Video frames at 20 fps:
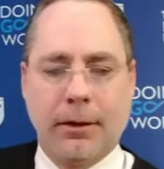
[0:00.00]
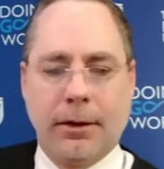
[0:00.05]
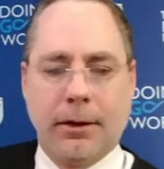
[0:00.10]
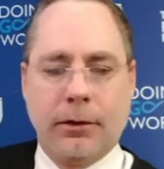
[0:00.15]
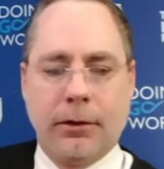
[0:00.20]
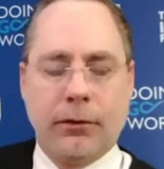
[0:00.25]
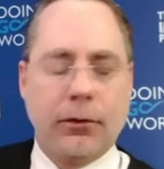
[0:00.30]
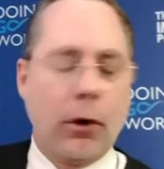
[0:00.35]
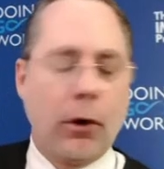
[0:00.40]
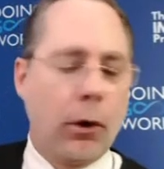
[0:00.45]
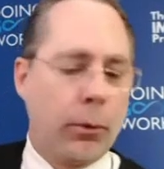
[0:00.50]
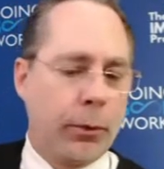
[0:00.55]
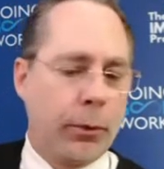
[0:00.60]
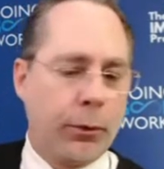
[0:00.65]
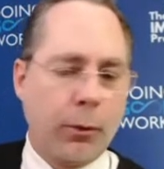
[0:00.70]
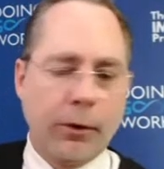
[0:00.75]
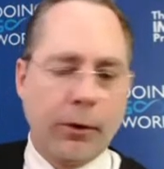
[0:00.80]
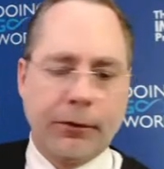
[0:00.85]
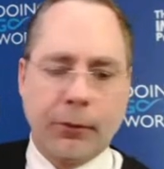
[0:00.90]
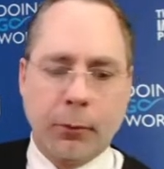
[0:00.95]
Start with
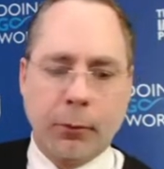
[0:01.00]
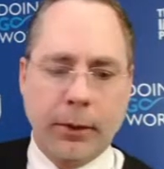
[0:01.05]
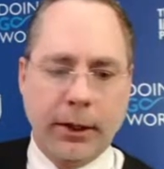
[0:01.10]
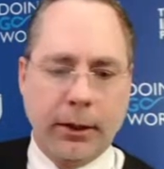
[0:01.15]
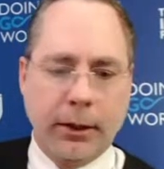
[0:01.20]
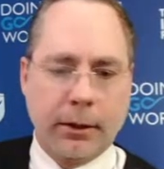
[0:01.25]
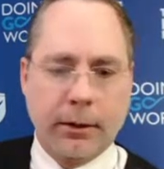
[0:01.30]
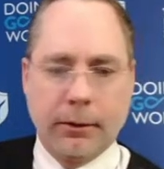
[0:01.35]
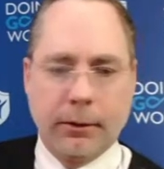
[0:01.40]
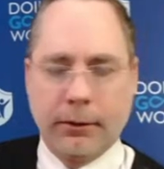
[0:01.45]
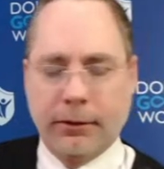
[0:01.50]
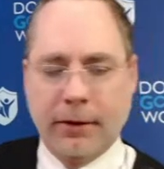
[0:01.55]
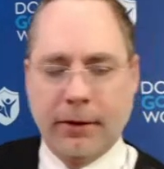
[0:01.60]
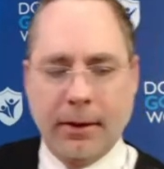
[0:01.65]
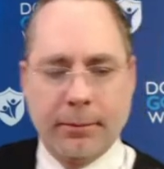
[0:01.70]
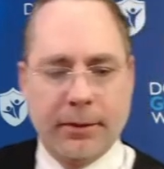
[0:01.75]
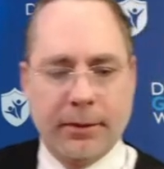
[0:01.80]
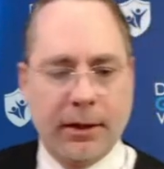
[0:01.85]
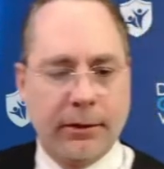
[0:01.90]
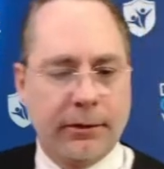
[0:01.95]
once a week, same
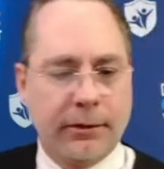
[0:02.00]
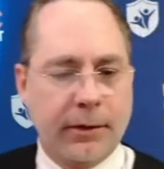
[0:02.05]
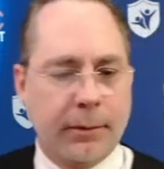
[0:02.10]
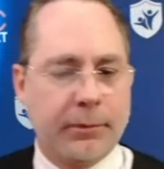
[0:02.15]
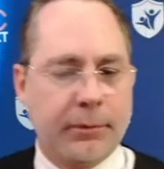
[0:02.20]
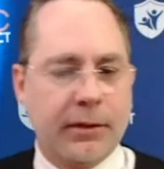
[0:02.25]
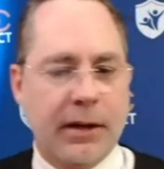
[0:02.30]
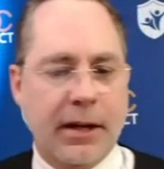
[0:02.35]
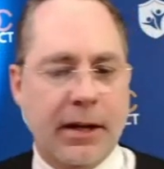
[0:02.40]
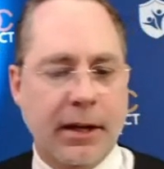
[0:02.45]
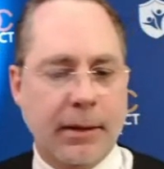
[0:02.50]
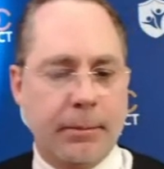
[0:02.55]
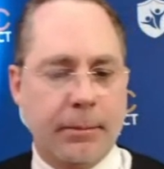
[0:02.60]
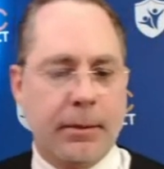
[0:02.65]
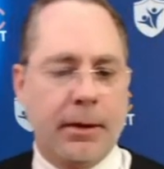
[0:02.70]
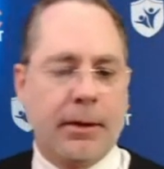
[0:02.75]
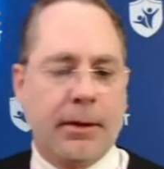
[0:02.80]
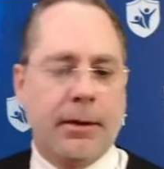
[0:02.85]
day, same time.